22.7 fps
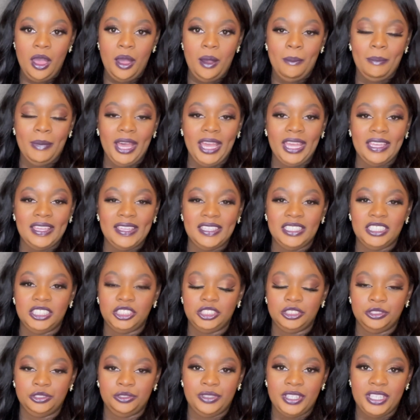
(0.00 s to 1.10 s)
my
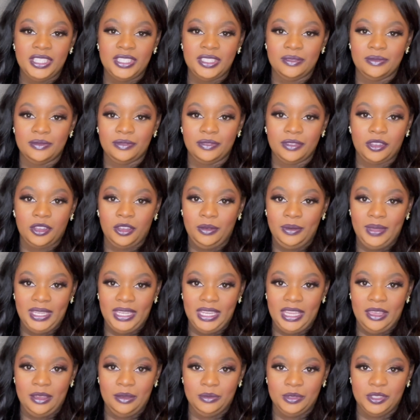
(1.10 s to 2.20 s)
initial reason for going
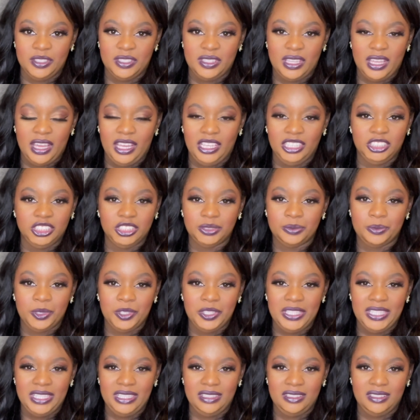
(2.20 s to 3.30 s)
there was that I just
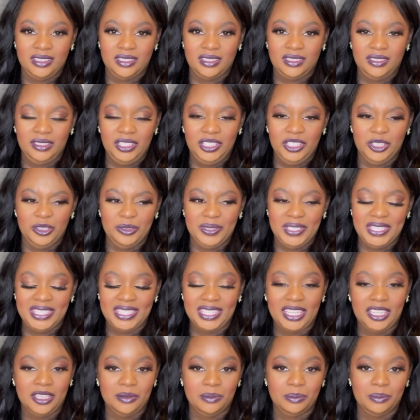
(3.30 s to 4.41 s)
wanted, you know, a
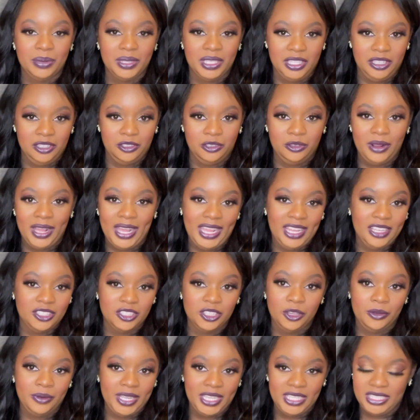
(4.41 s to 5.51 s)
skin pill. I had
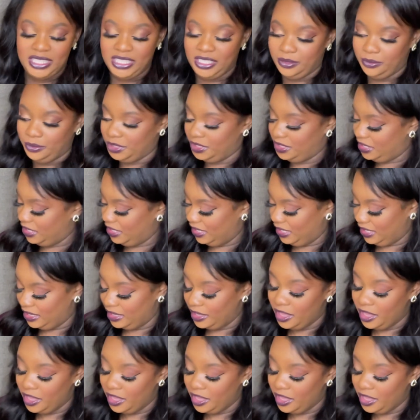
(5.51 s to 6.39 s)
no idea what the